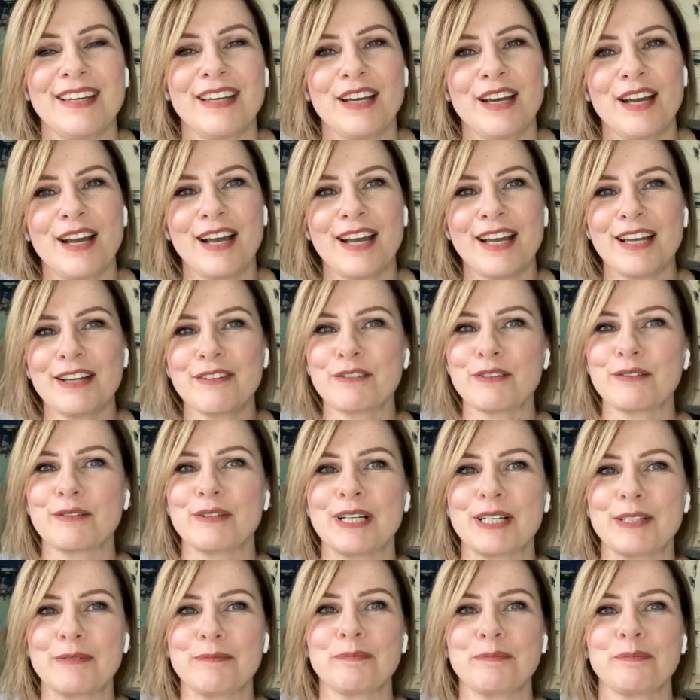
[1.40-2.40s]
Hi,
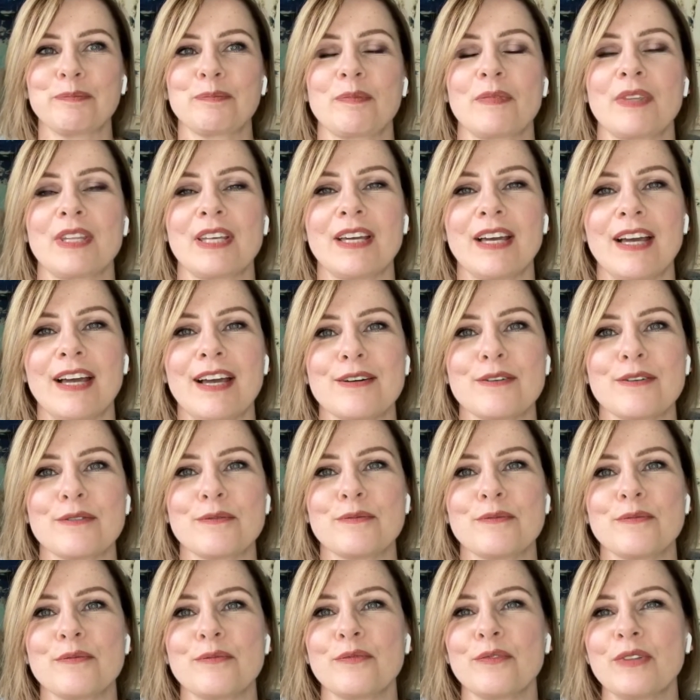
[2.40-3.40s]
everyone.
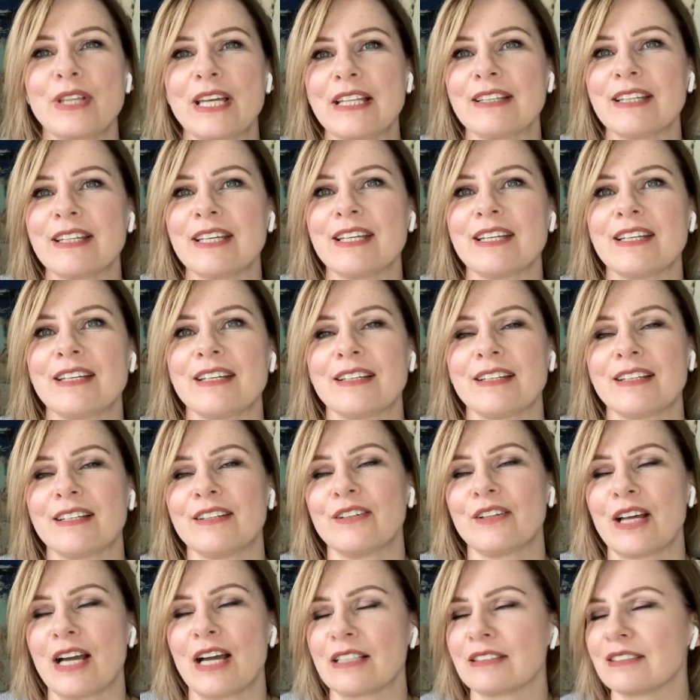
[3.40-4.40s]
Lately, in the
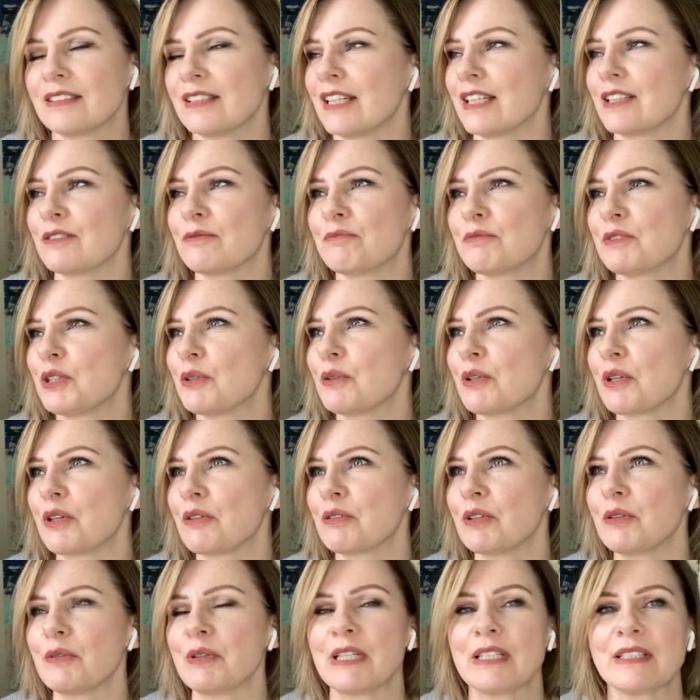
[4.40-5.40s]
last 2 or
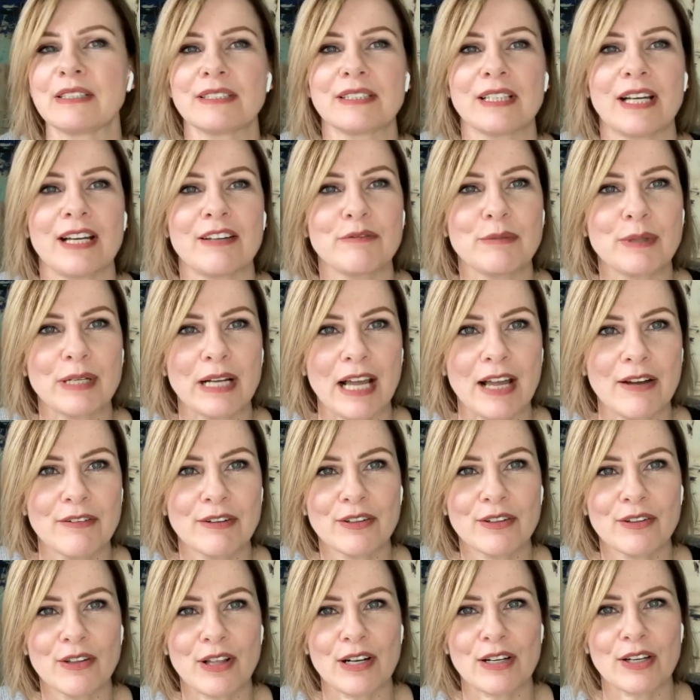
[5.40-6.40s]
3 weeks, I've been having
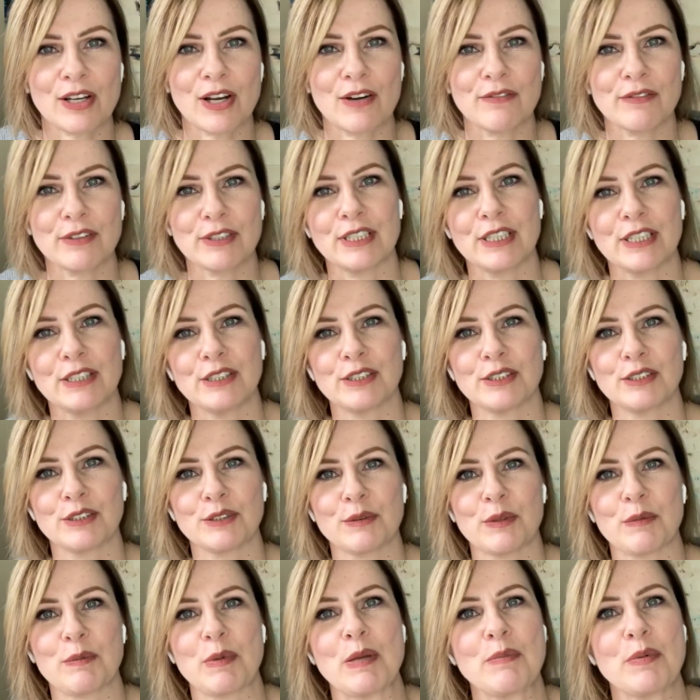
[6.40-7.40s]
a lot of conversations
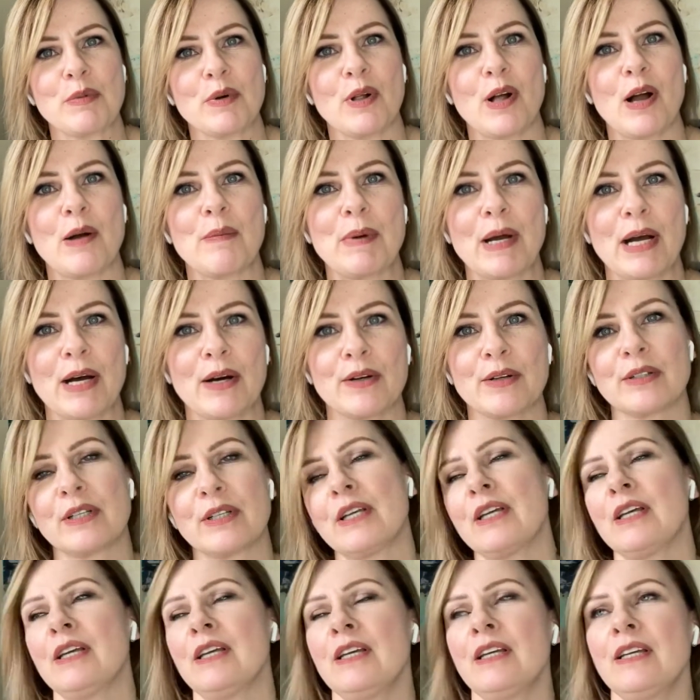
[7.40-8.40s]
with people about
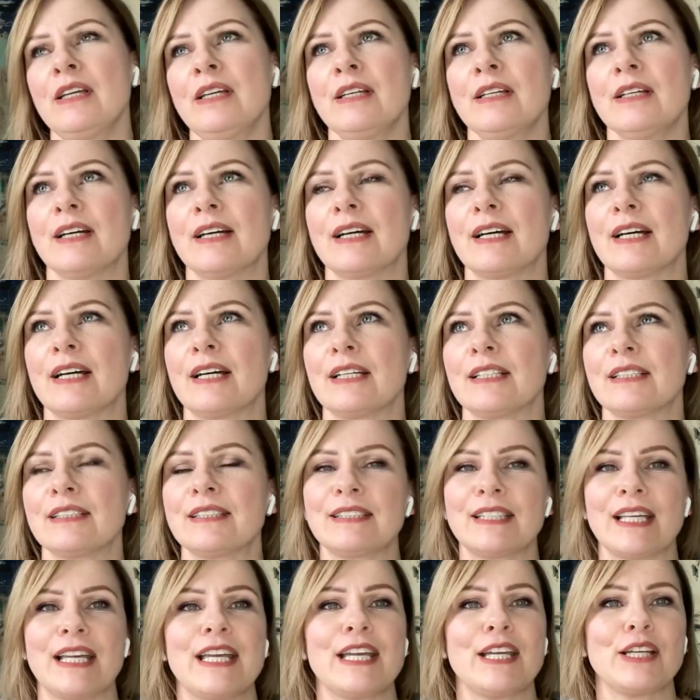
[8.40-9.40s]

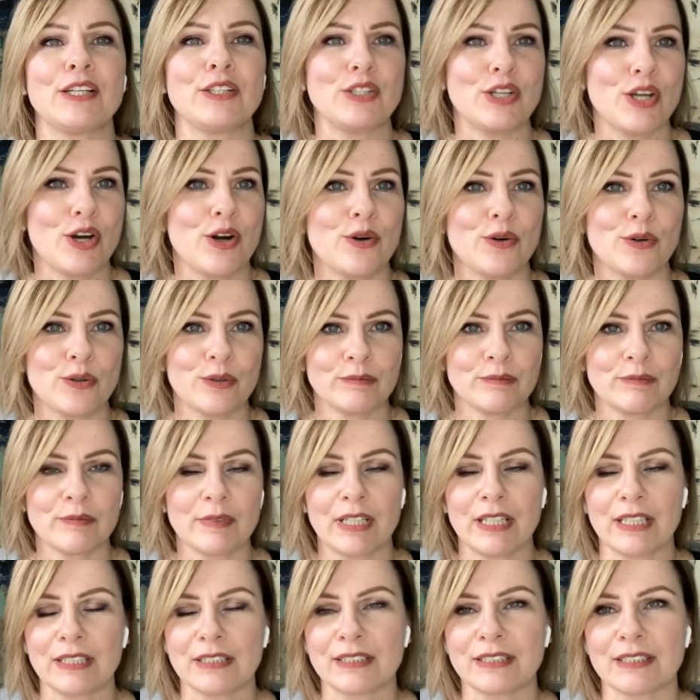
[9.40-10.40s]
saying no.
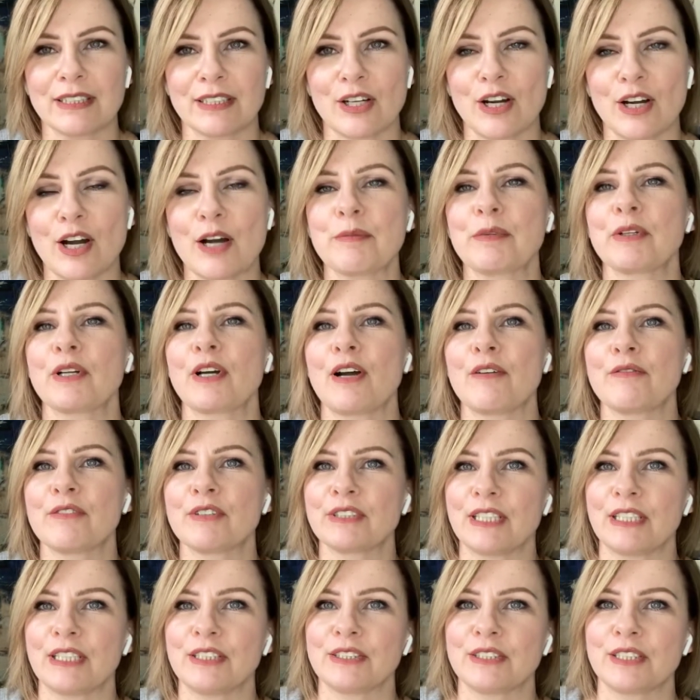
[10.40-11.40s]
It's a common
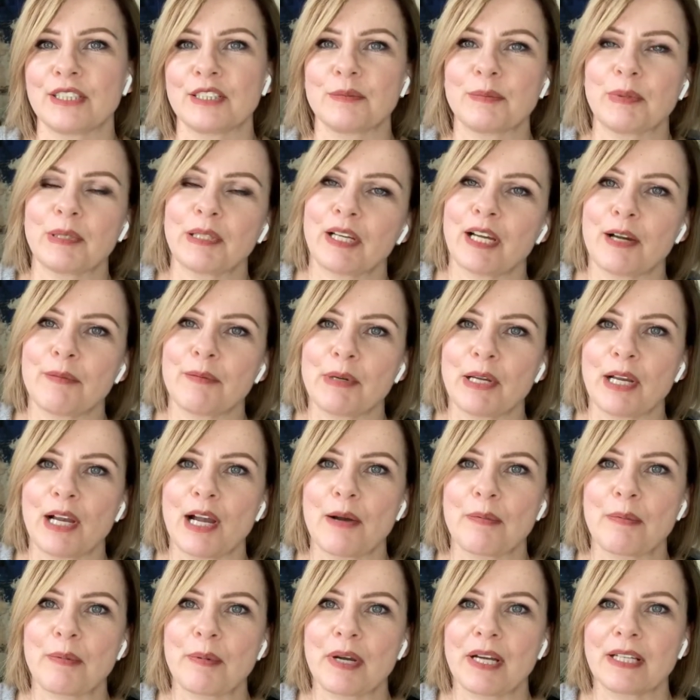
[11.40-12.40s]
conversation that's been coming
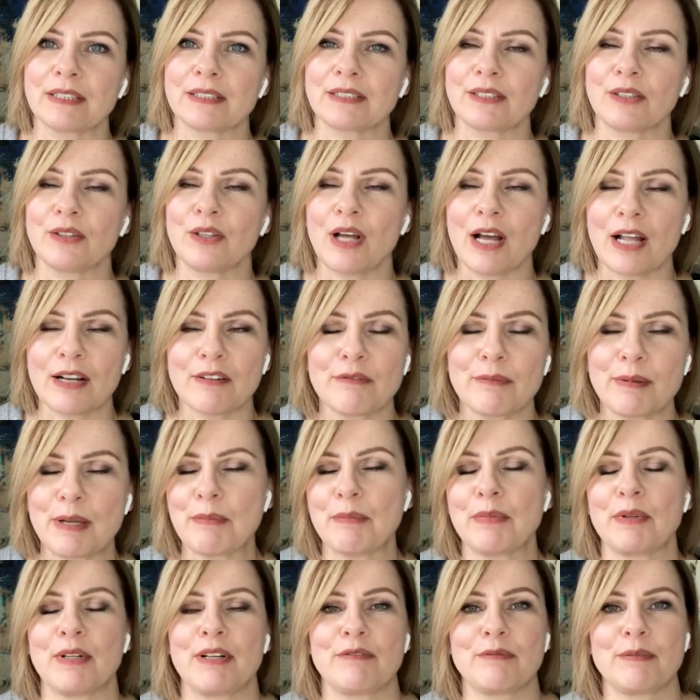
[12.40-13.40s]
up as a lot of
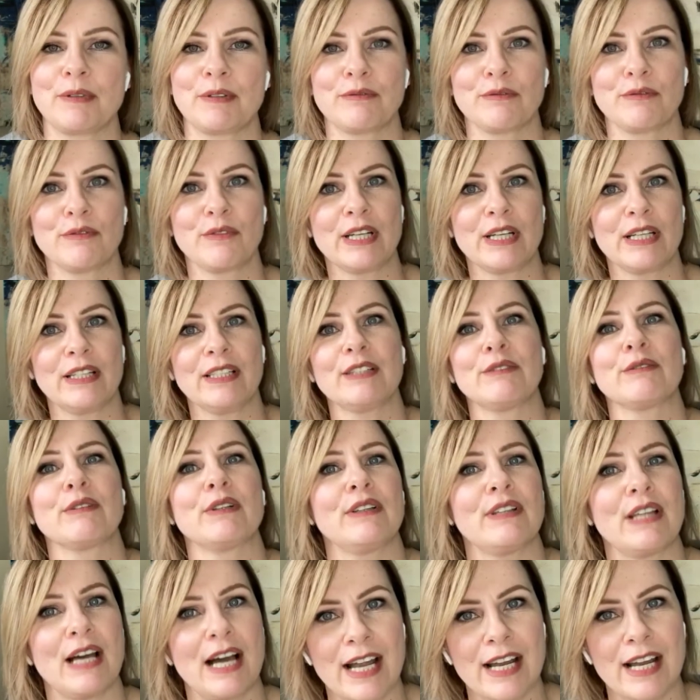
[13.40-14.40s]
people have been really
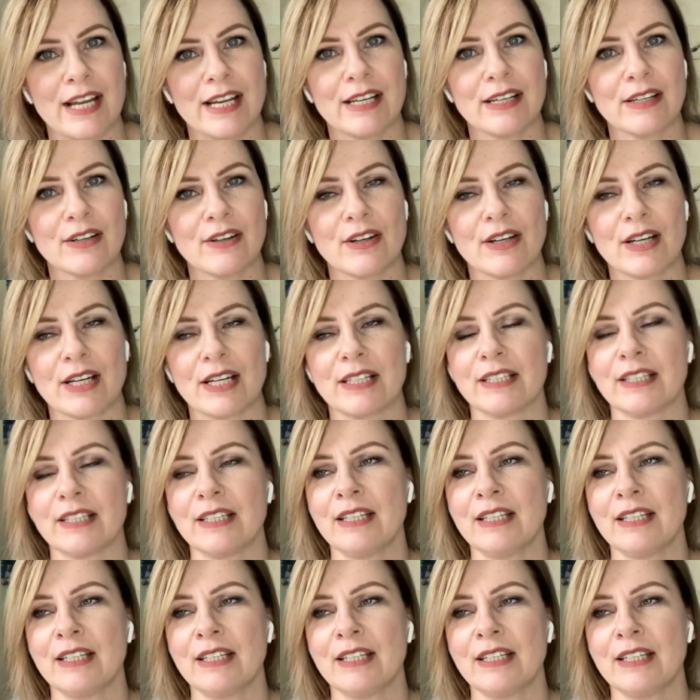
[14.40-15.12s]
relying on